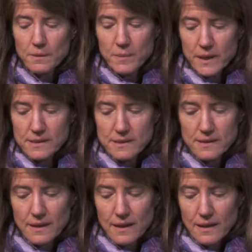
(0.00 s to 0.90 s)
But
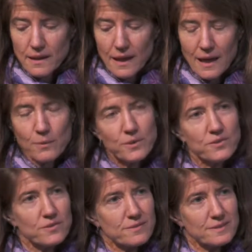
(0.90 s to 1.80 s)
I
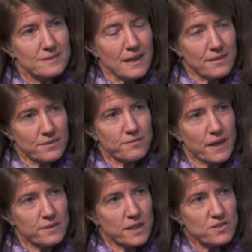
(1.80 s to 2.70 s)
was, as a
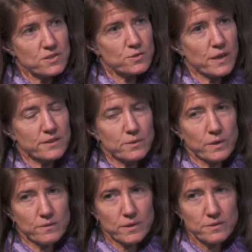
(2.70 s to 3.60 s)
foundation director,
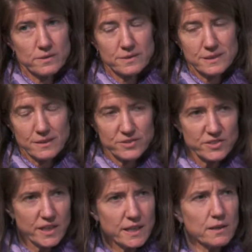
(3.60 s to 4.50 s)
we were
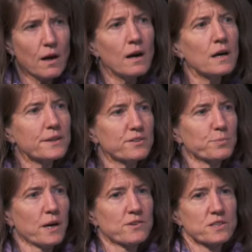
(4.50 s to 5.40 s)
seeing all these
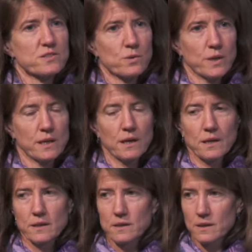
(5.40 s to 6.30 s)
projects going
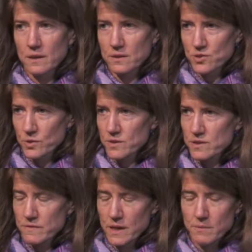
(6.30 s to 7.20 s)
on in
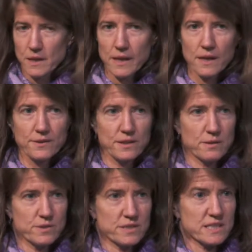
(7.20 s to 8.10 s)
children's environmental health, and
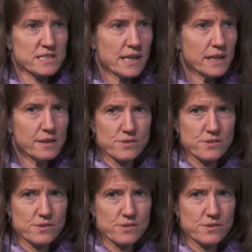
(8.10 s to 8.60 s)
it was exciting.